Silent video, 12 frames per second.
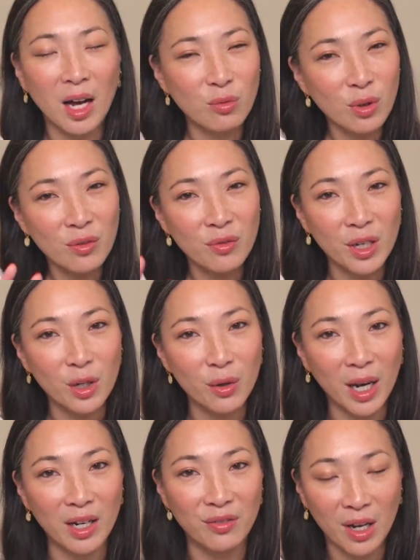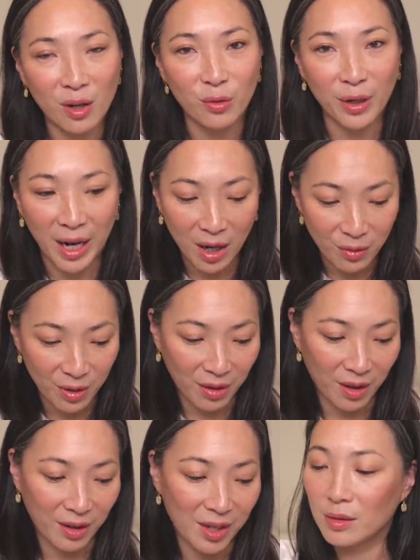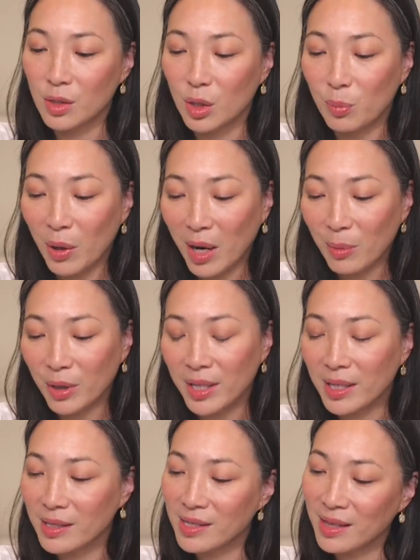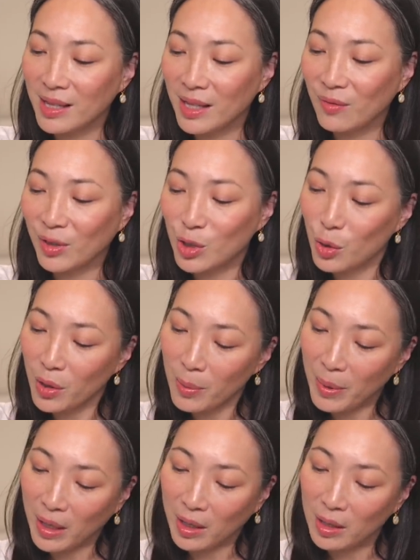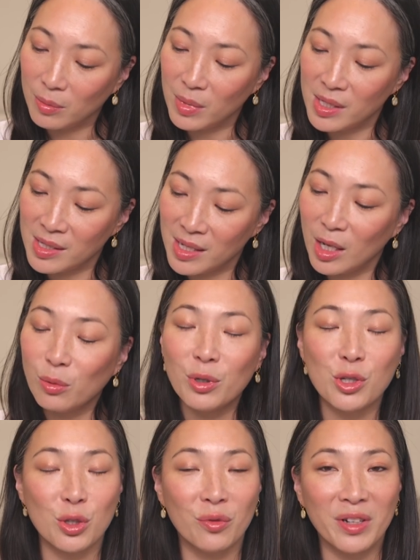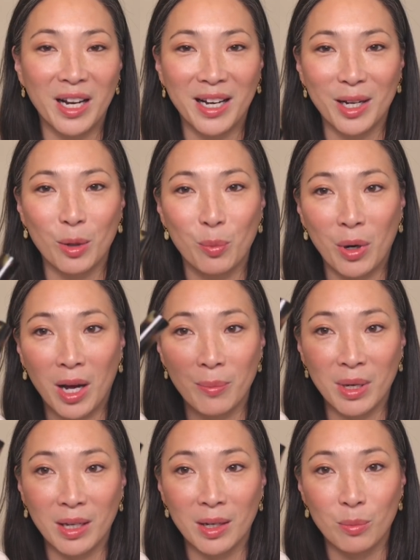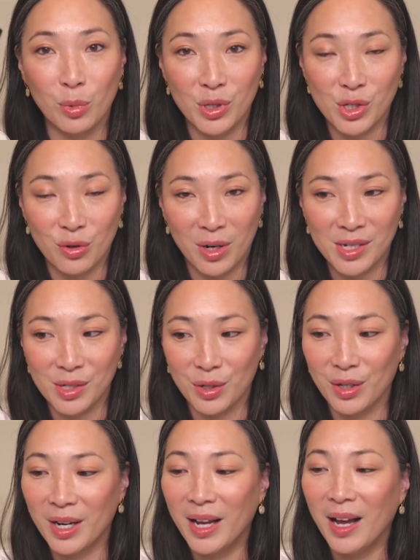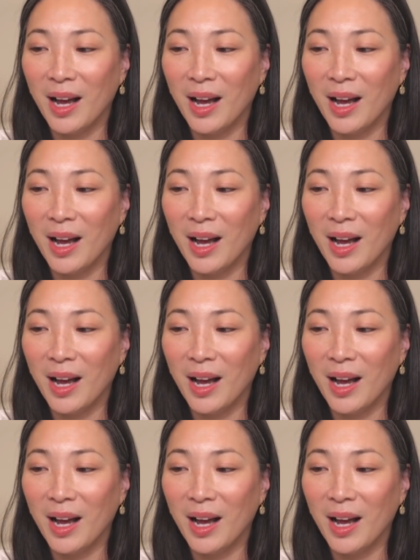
have one video kind of covering everything. So the primer is the Victoria Beckham Cell Rejuvenating Priming Moisturizer.